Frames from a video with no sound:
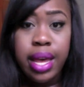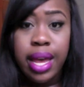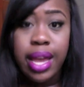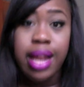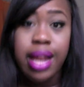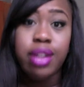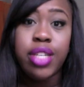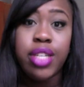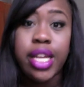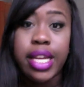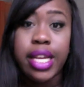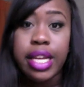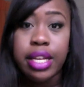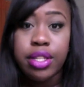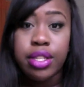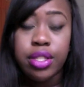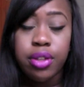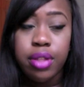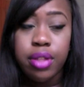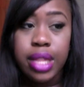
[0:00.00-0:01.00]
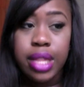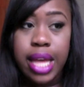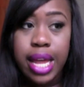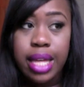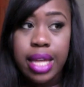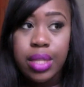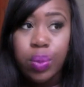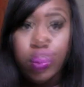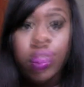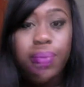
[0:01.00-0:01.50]
and I'll try to insert that
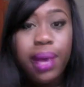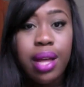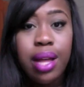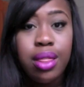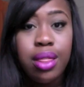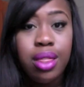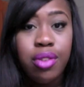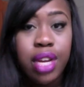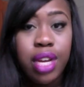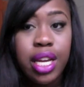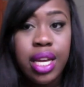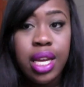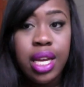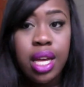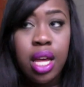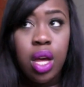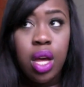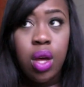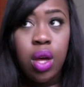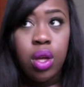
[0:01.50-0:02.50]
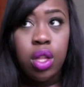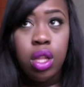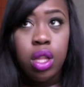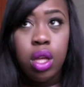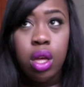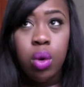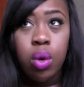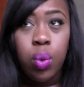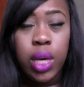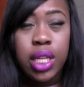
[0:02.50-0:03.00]
as well. About 3
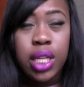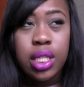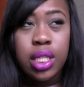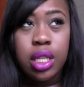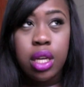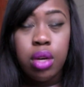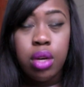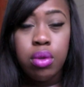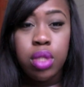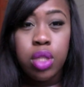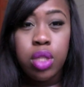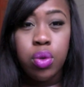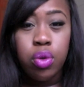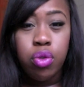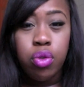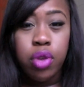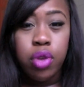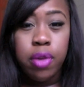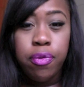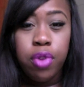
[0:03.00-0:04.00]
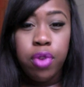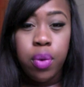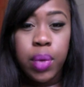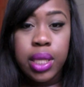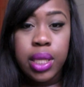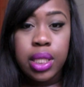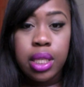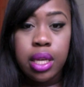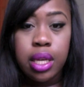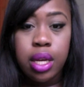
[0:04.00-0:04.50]
weeks ago, 3 to 4
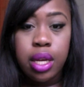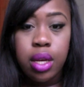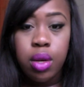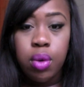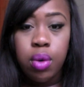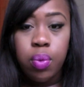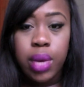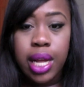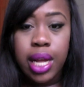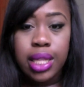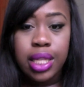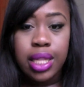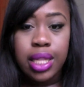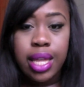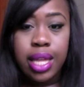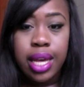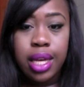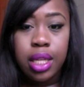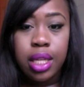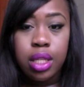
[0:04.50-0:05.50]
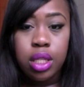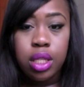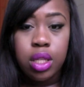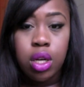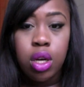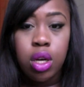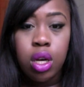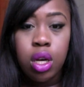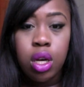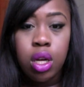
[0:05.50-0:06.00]
weeks ago, when I did that
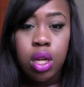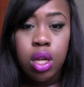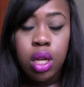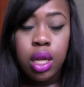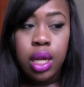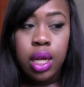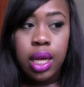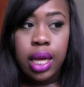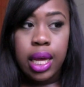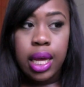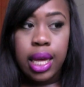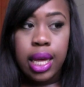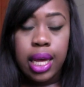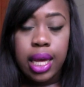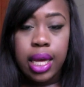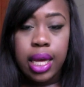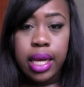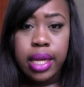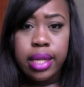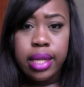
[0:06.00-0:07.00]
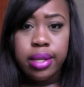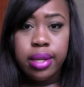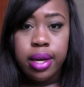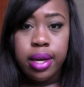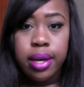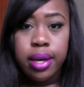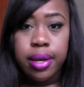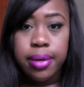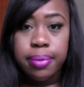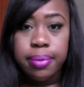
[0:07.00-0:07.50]
install, and
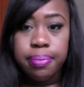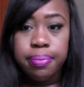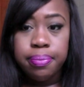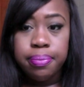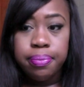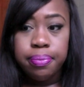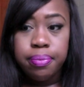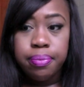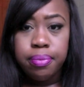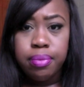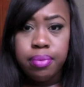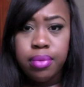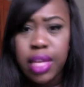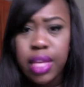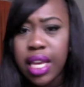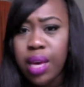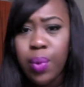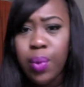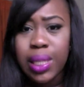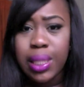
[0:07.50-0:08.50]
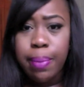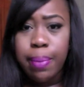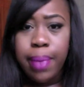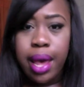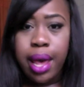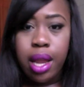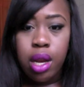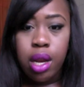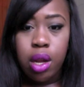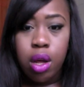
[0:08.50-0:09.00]
yeah, it wasn't
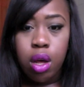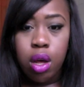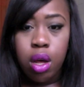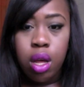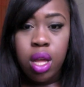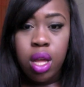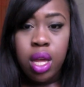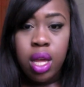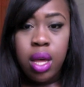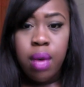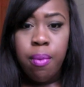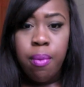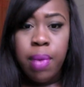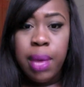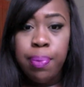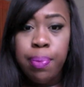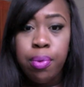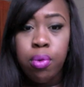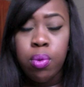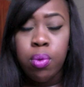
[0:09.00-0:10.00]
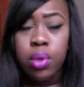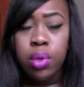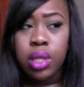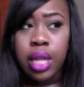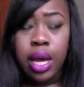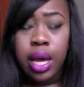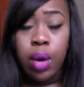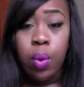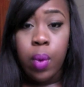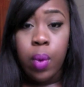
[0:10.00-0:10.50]
bad at all. People was
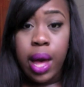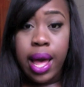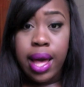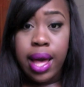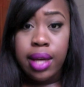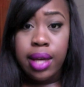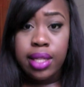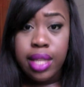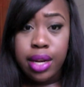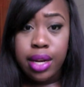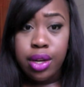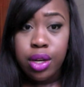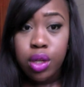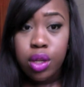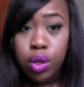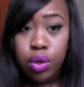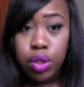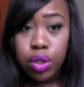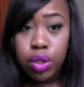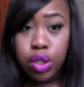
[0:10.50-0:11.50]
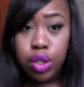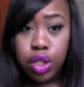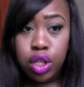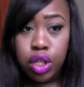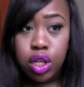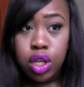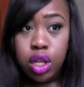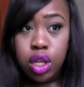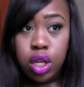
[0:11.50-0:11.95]
like, "Wow, is that a closure?"